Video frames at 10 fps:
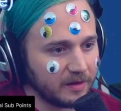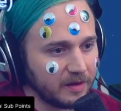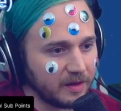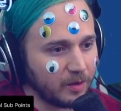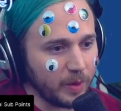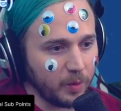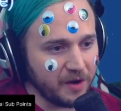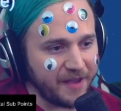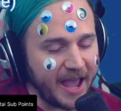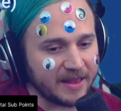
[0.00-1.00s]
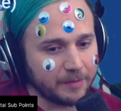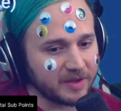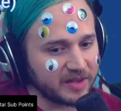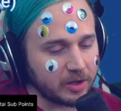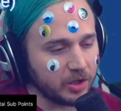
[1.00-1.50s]
We would have had them because
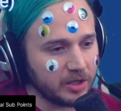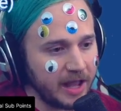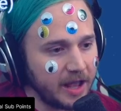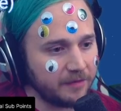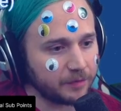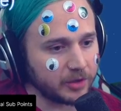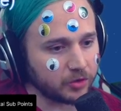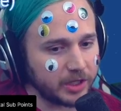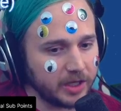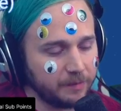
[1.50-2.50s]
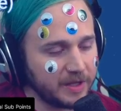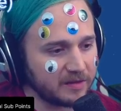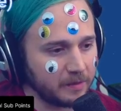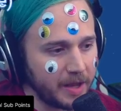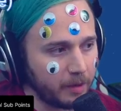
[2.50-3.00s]
they couldn't have retreated because
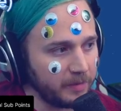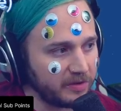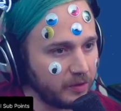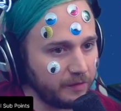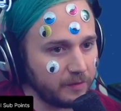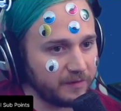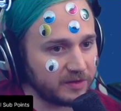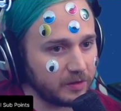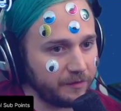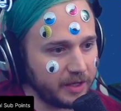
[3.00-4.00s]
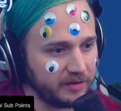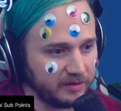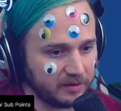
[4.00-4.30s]
of Mount Vesuvius.